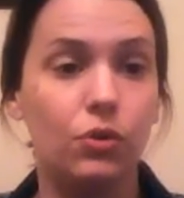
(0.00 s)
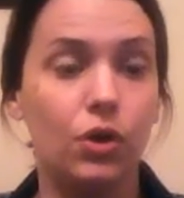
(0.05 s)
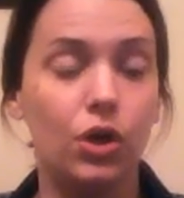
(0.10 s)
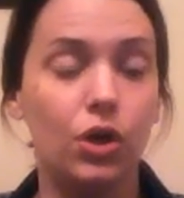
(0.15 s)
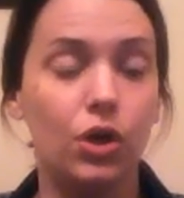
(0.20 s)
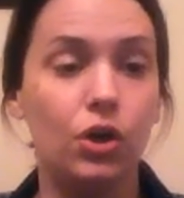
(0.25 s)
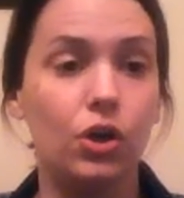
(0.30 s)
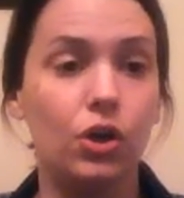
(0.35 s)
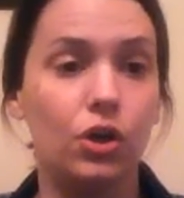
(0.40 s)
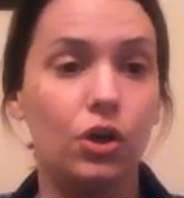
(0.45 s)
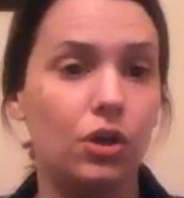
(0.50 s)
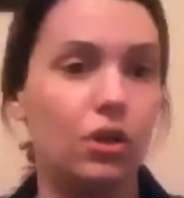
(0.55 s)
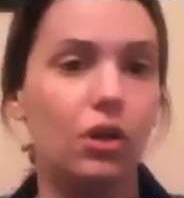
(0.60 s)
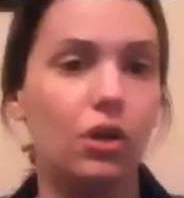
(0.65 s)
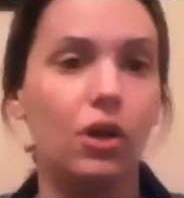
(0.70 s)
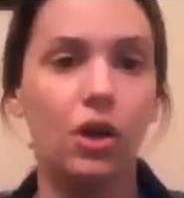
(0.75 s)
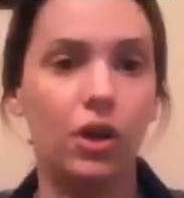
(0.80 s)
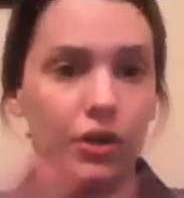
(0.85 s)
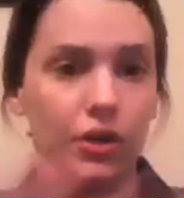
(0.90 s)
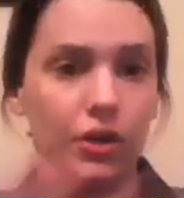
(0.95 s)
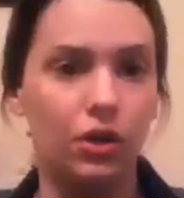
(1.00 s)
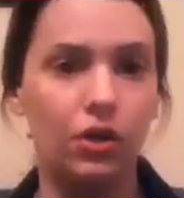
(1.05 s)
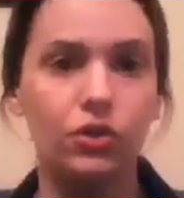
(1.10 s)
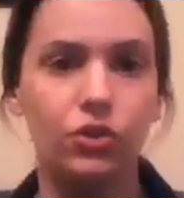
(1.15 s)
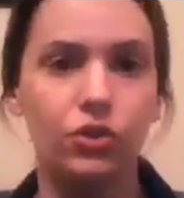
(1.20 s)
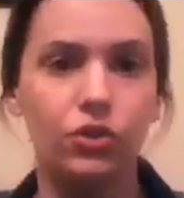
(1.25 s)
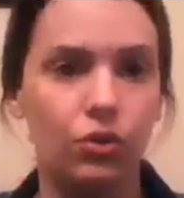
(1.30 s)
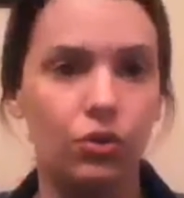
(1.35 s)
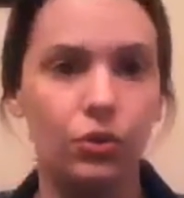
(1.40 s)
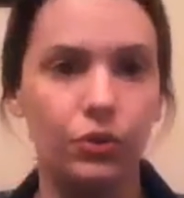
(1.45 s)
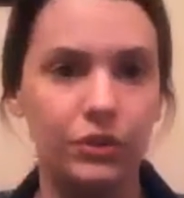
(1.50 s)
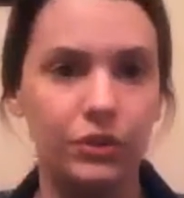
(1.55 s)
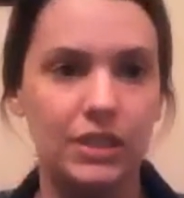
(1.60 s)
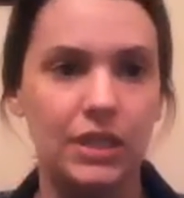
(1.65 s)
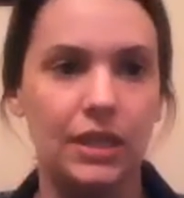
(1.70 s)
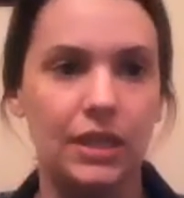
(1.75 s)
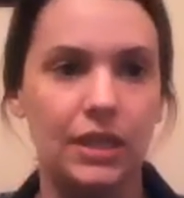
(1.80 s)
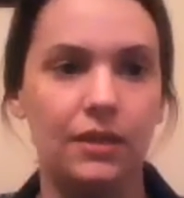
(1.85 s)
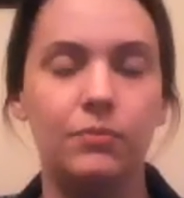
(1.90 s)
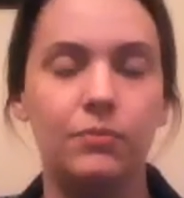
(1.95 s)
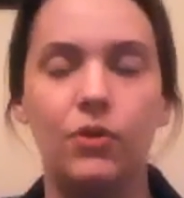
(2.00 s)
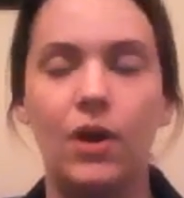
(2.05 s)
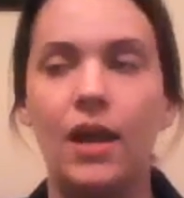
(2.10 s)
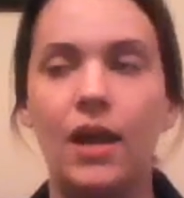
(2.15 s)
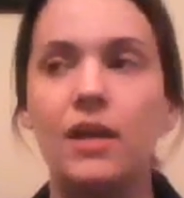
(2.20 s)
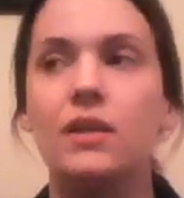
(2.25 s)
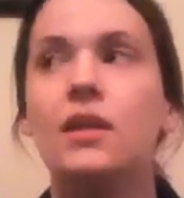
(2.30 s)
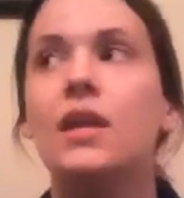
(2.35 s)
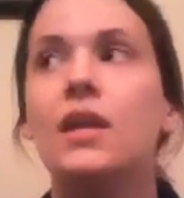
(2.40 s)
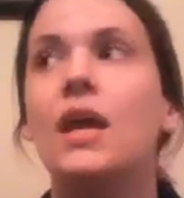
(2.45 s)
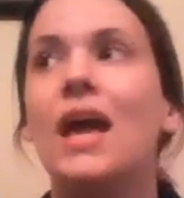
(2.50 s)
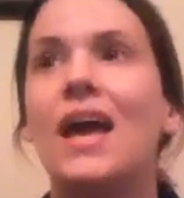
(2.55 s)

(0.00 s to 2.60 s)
earn on your whole team. Right.